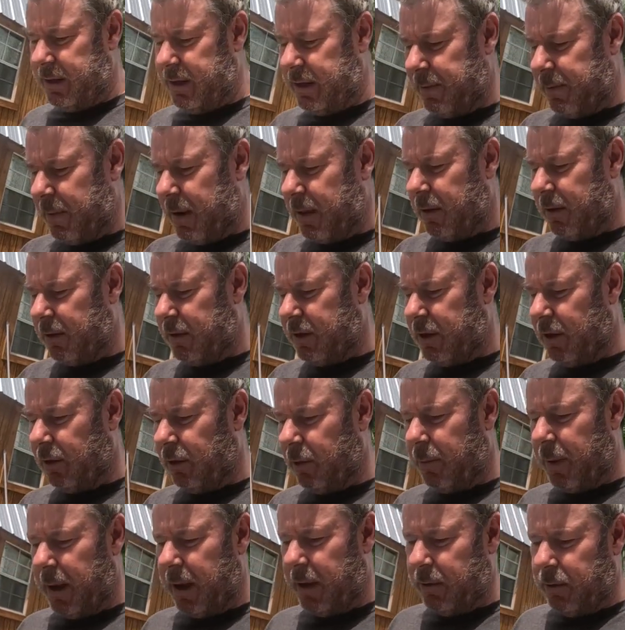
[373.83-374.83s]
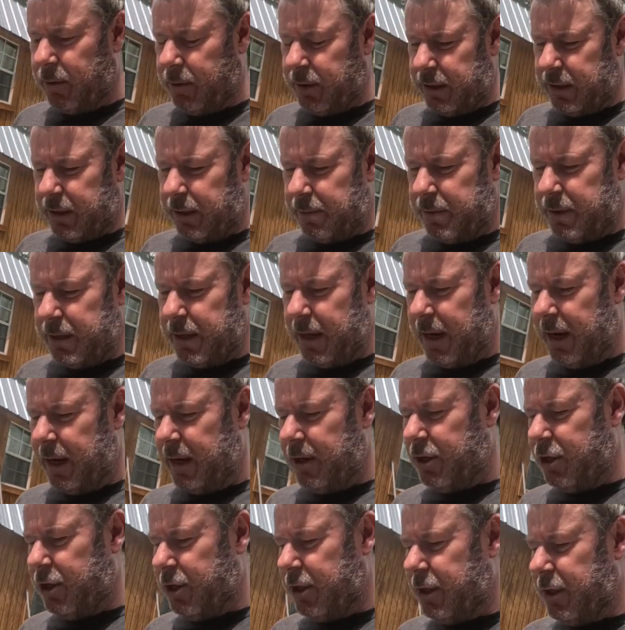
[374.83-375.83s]
some other solar panels at some
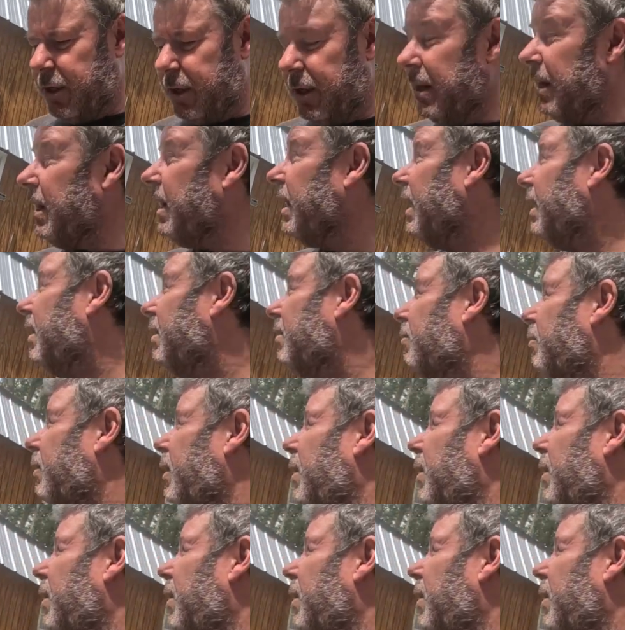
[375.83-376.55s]
stage and